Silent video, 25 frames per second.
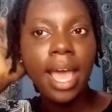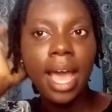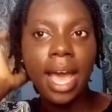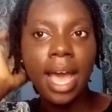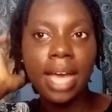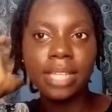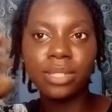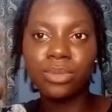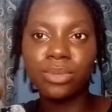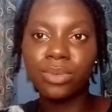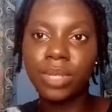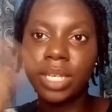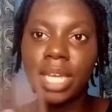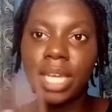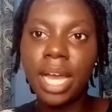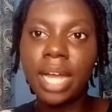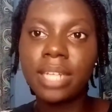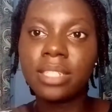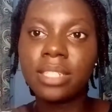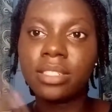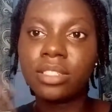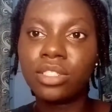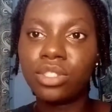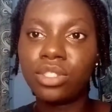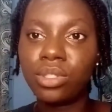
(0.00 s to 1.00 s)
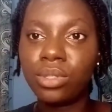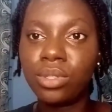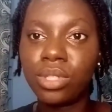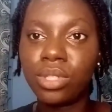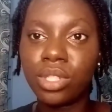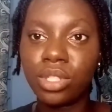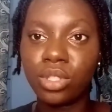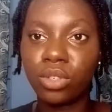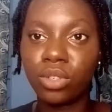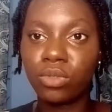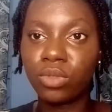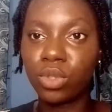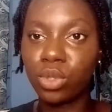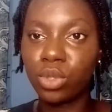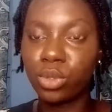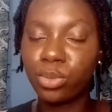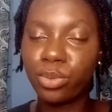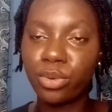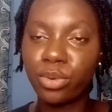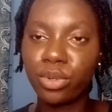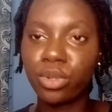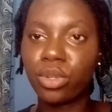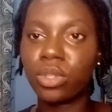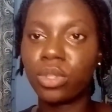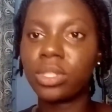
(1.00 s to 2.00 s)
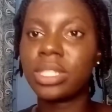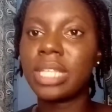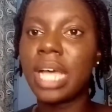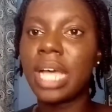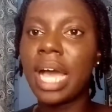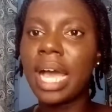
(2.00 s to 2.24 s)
as regarding the usage of those products.